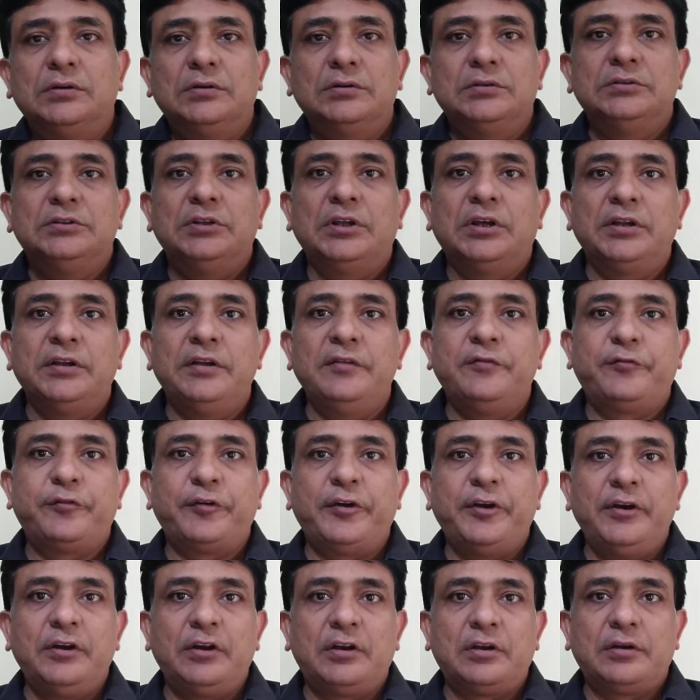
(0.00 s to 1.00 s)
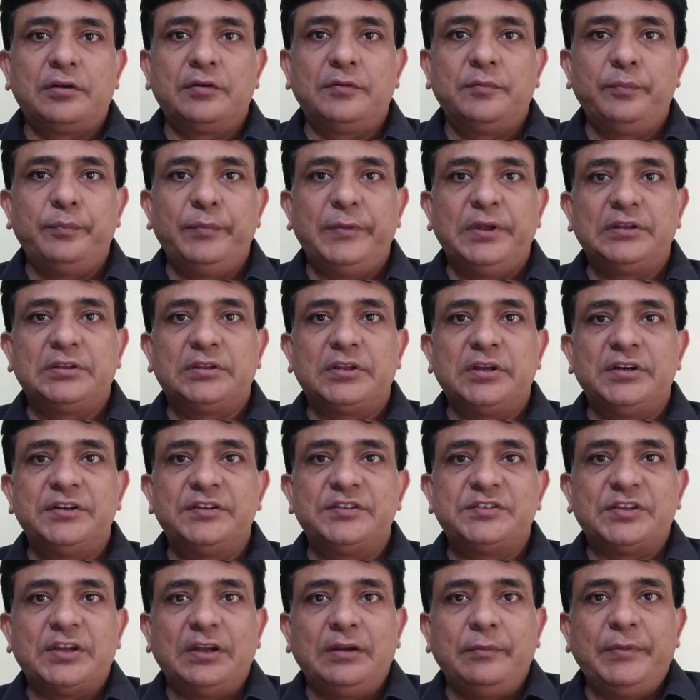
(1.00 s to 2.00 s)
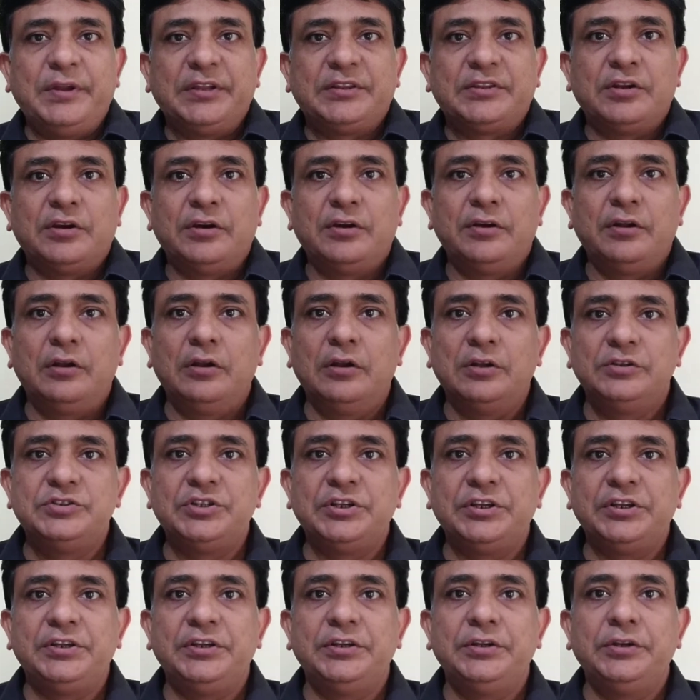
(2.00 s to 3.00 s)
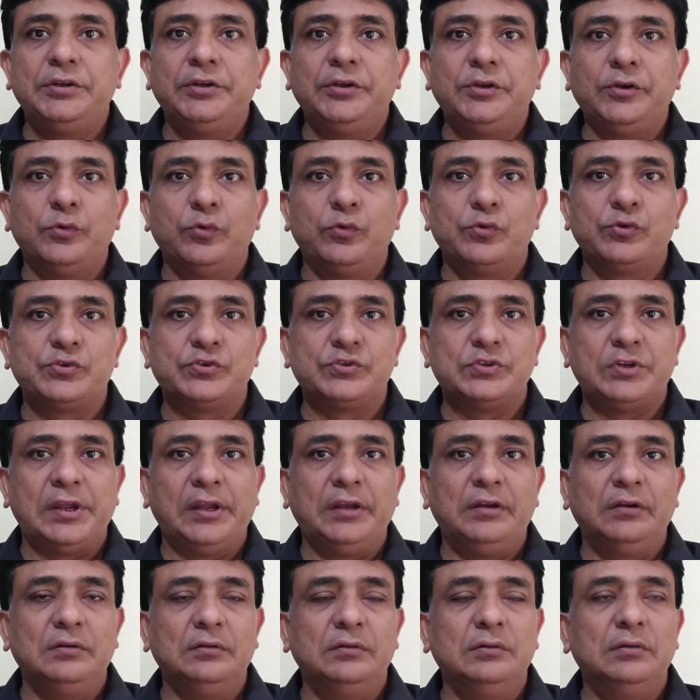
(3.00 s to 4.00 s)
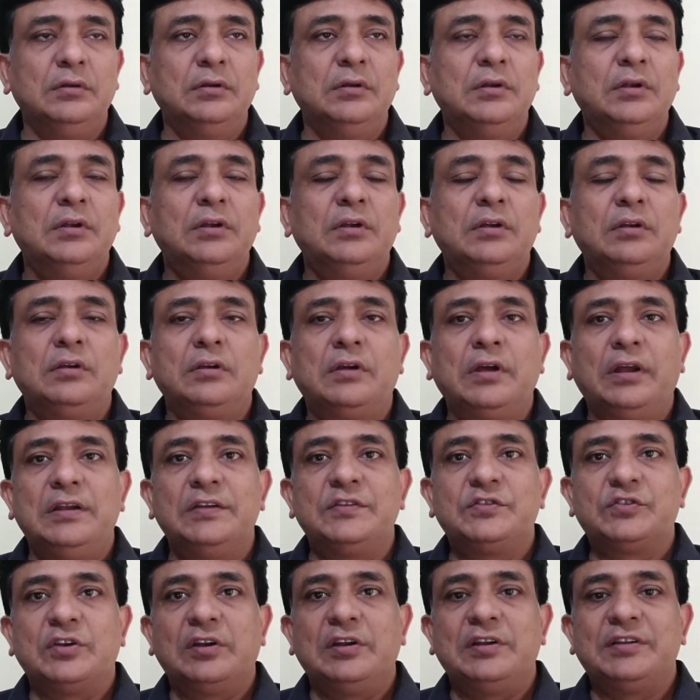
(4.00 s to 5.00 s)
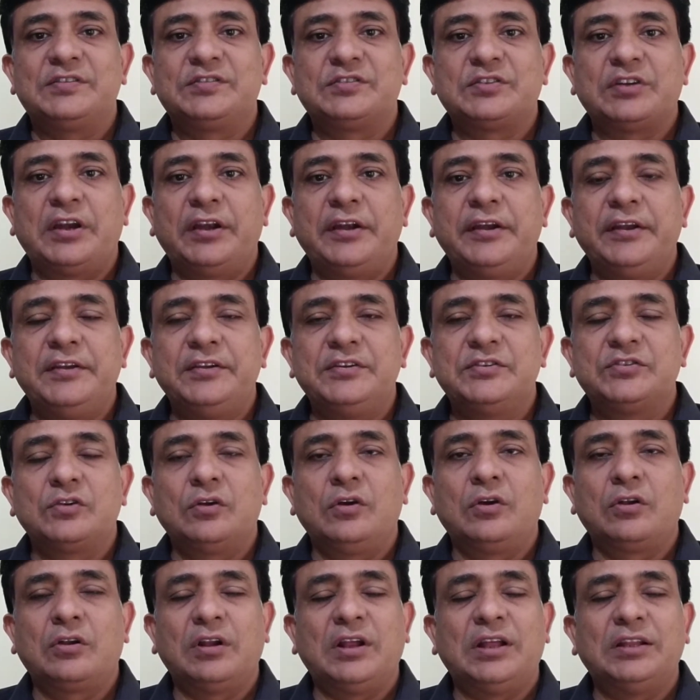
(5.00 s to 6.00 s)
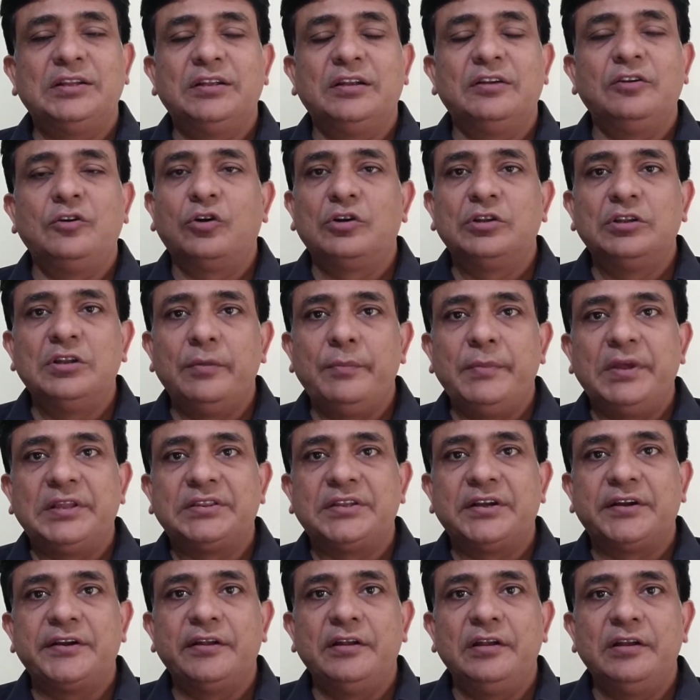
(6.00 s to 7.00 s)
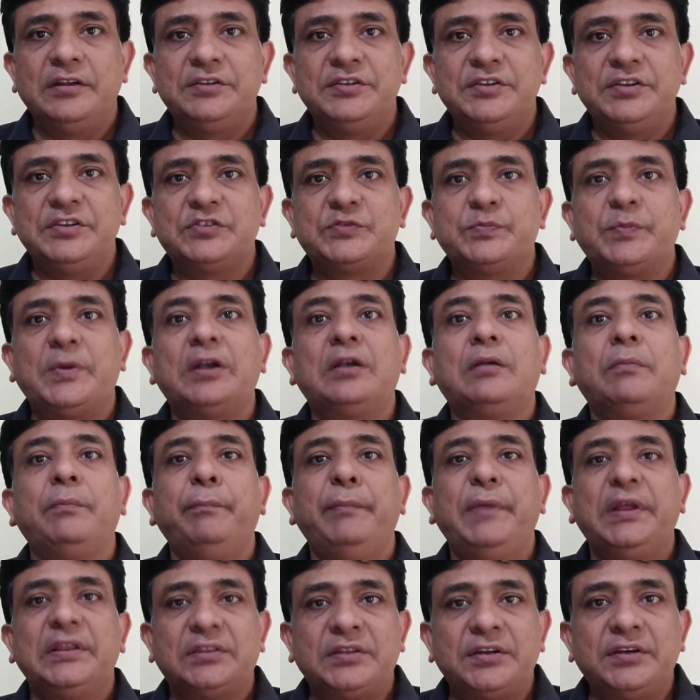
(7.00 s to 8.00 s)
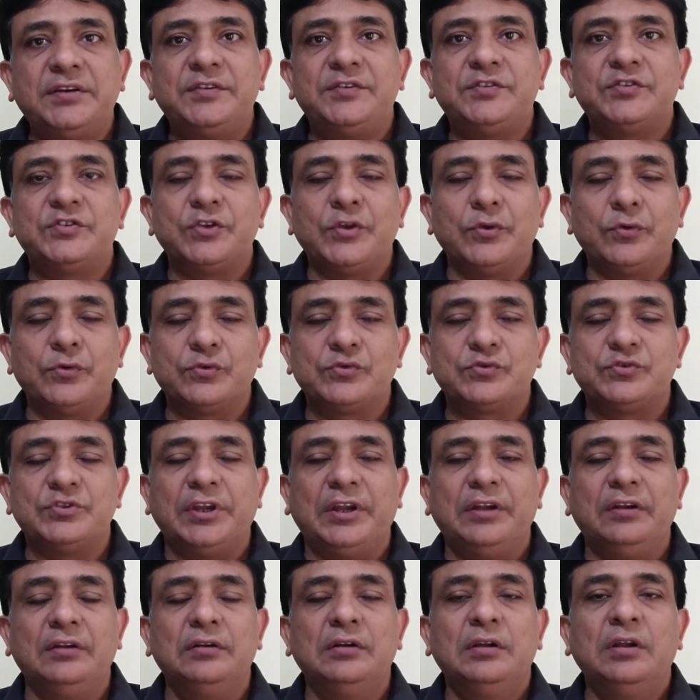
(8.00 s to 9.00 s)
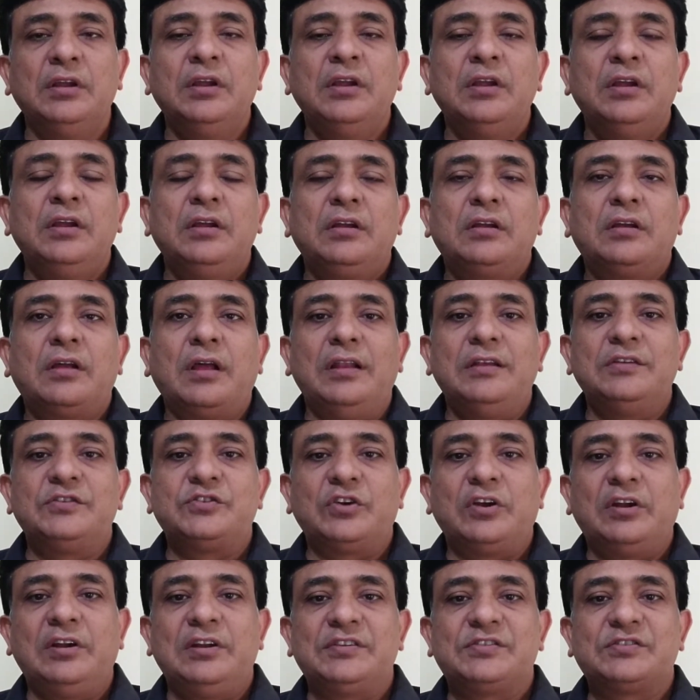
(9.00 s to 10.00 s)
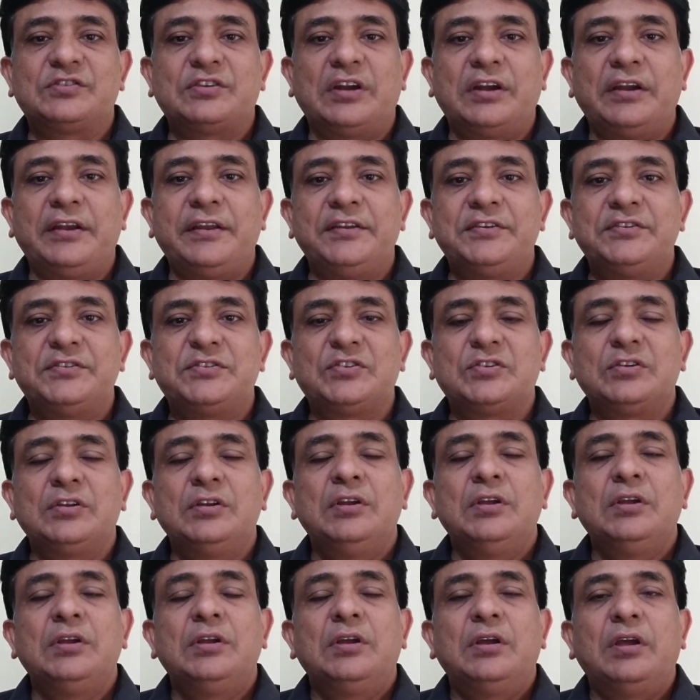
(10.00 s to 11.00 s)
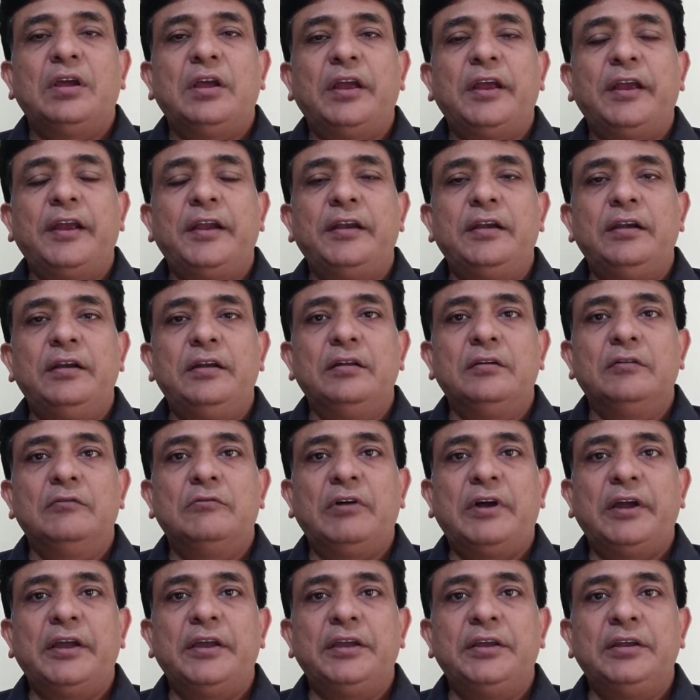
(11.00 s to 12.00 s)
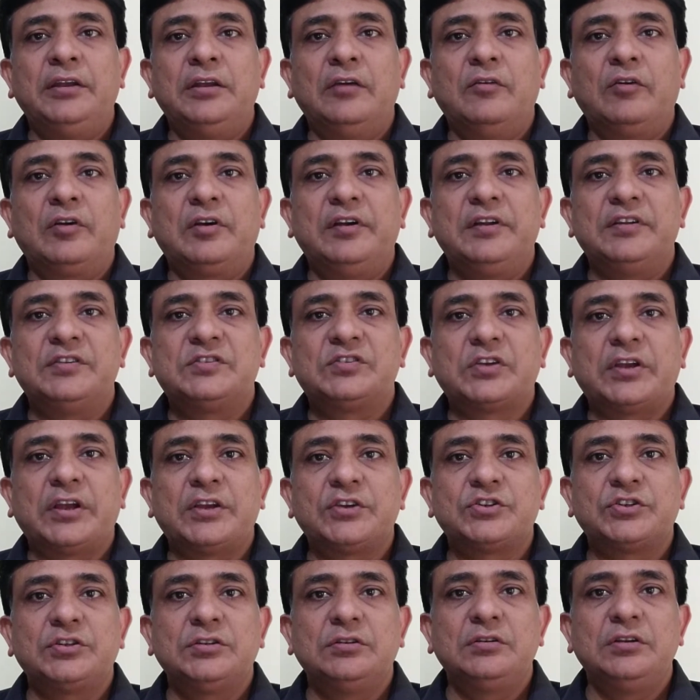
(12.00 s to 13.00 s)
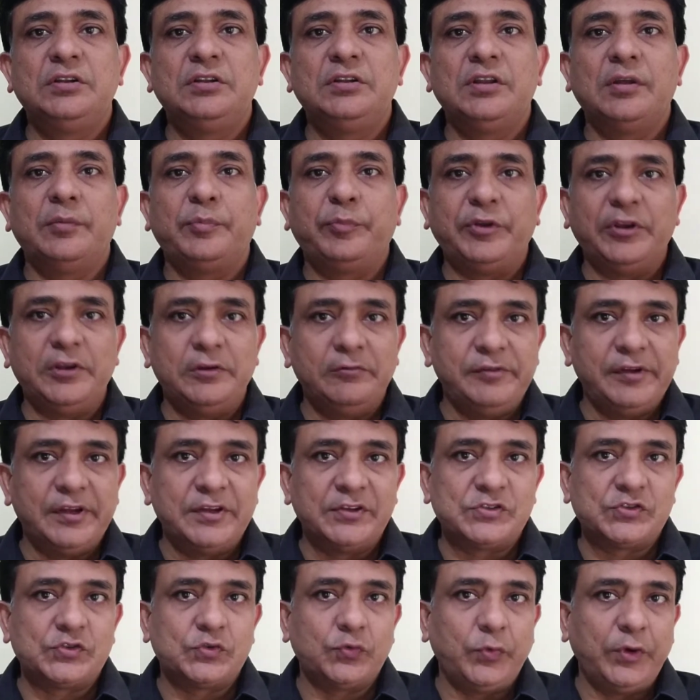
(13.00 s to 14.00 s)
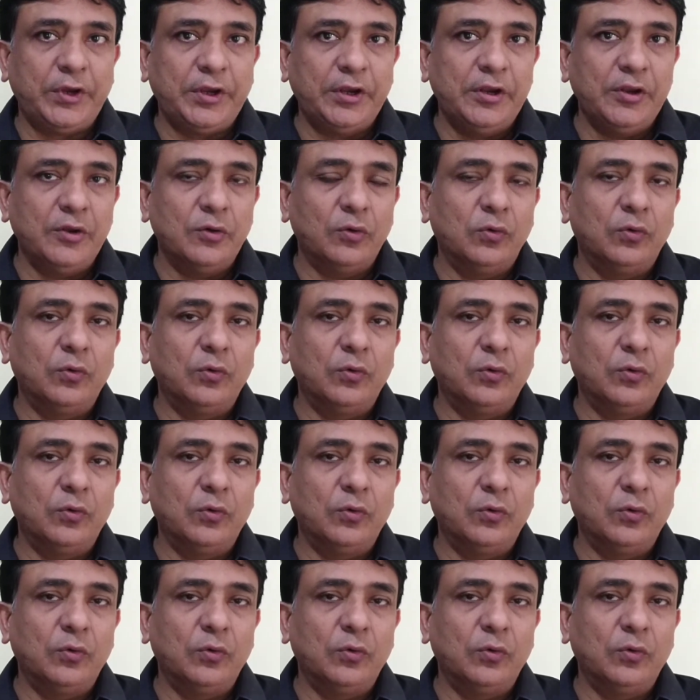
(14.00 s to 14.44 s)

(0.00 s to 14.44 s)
the different methods and methodology used in cultural studies, or rather not the methodologies but methods used in cultural studies. And in our discussion in the previous video,